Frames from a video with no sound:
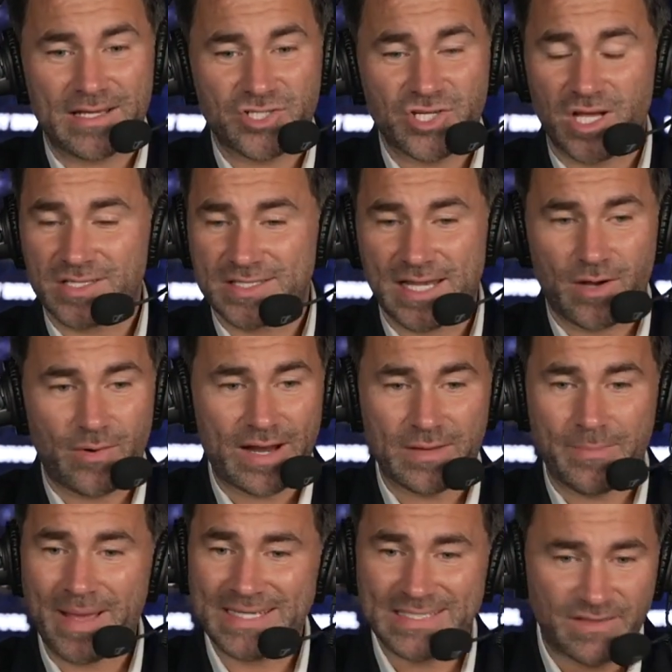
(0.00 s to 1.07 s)
Chantelle had
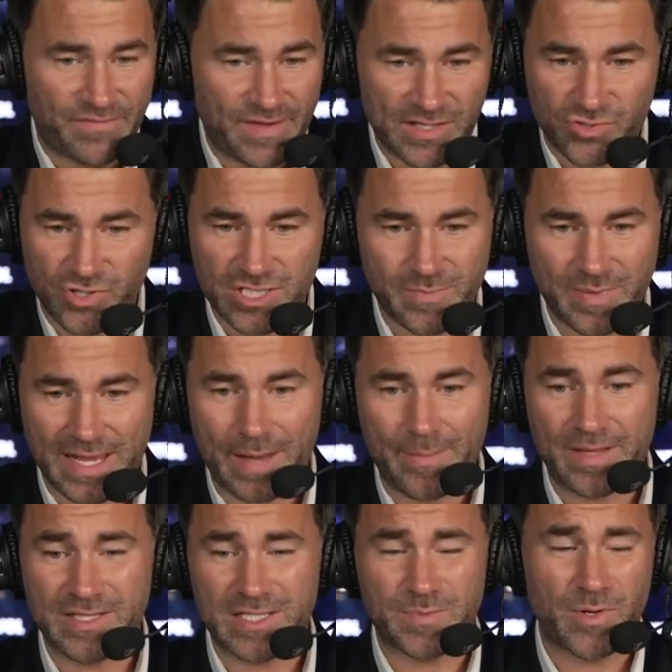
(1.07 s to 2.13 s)
a massive victory to become
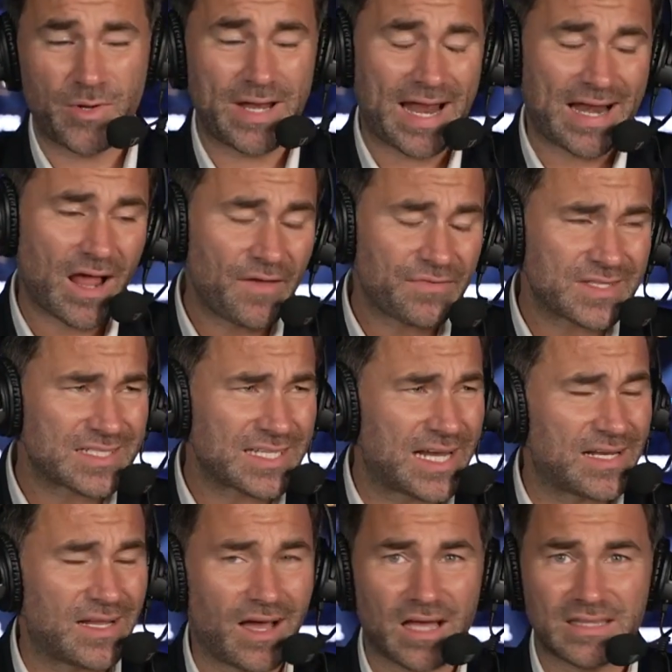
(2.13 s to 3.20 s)
undisputed. And I have to
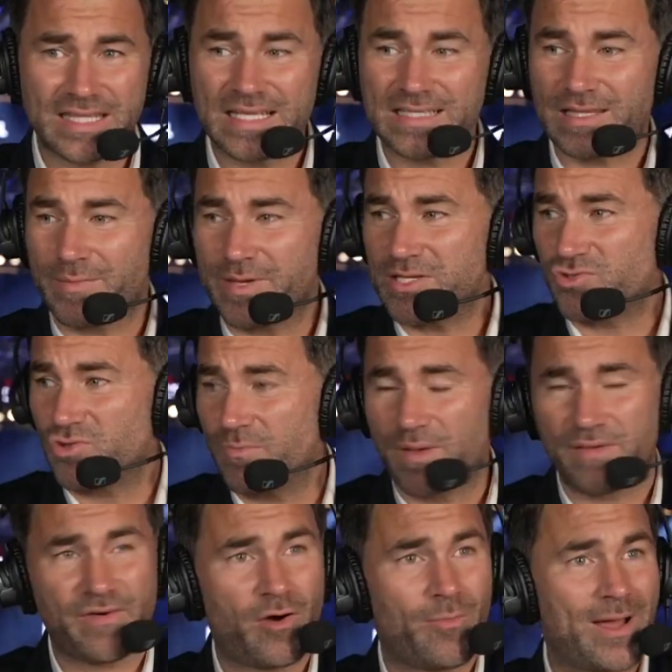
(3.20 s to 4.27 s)
say that I think Dmitry
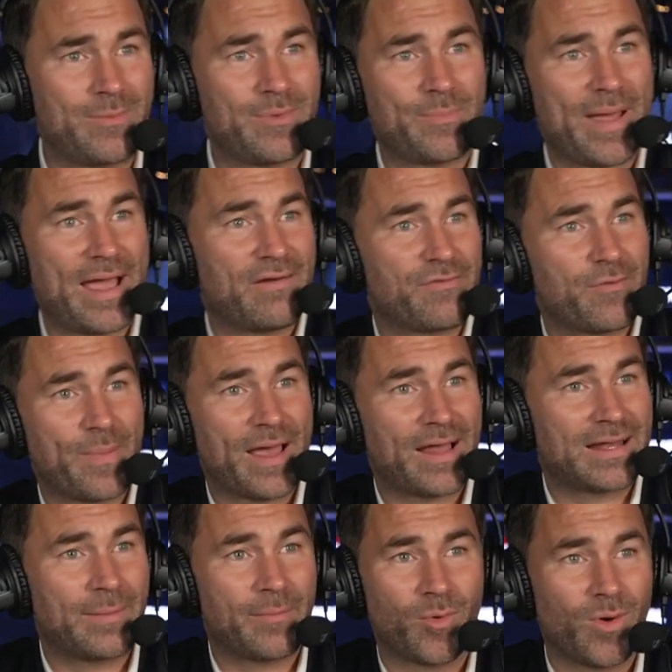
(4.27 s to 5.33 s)
Bivol may be pound for
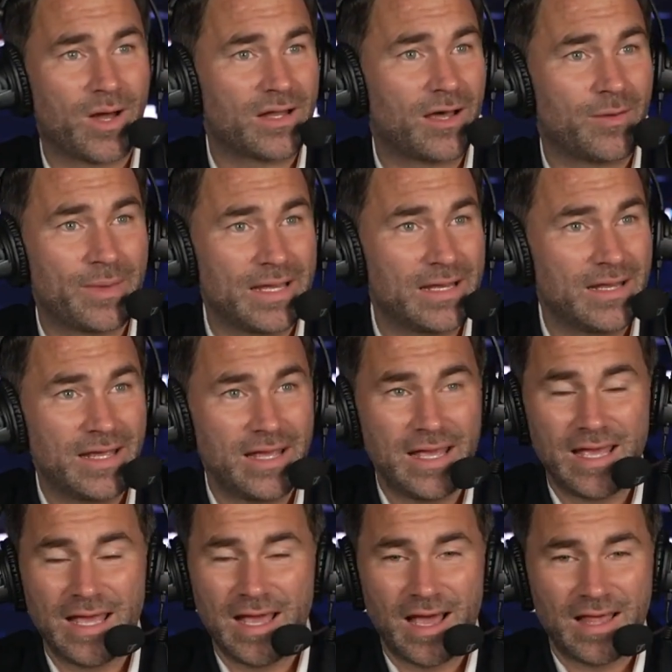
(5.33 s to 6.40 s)
pound number one. I mean,
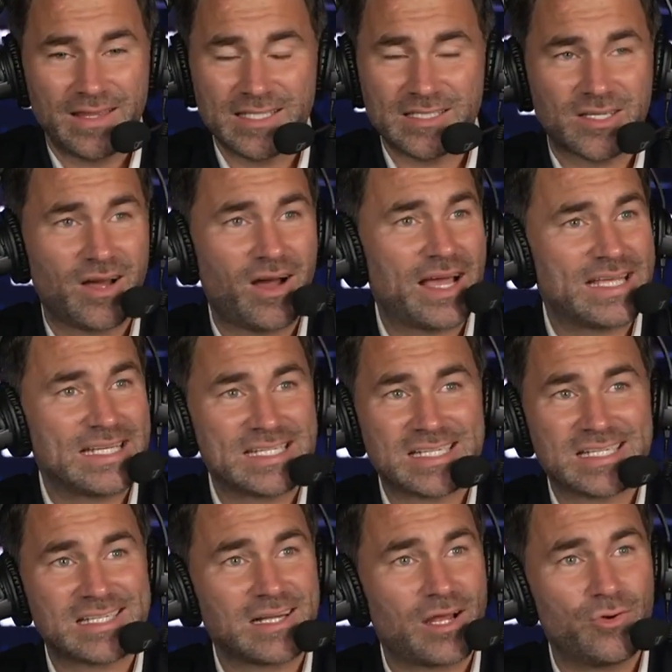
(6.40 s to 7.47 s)
this guy is
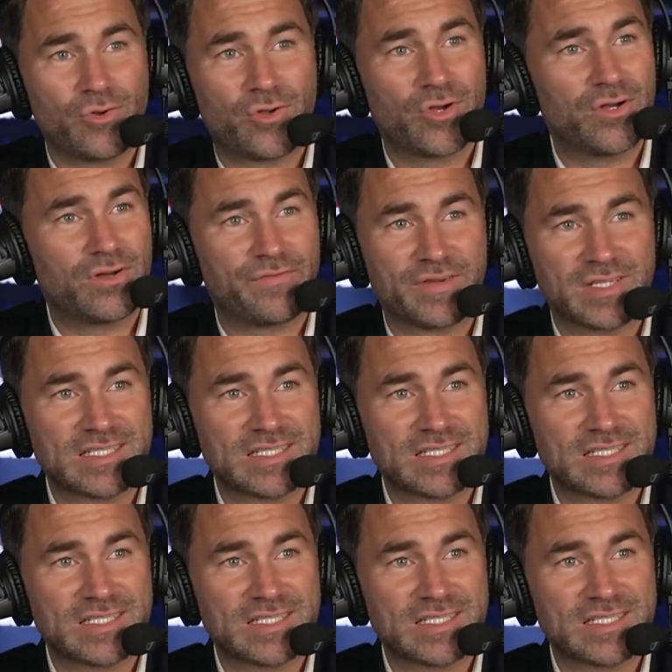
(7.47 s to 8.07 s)
so good. For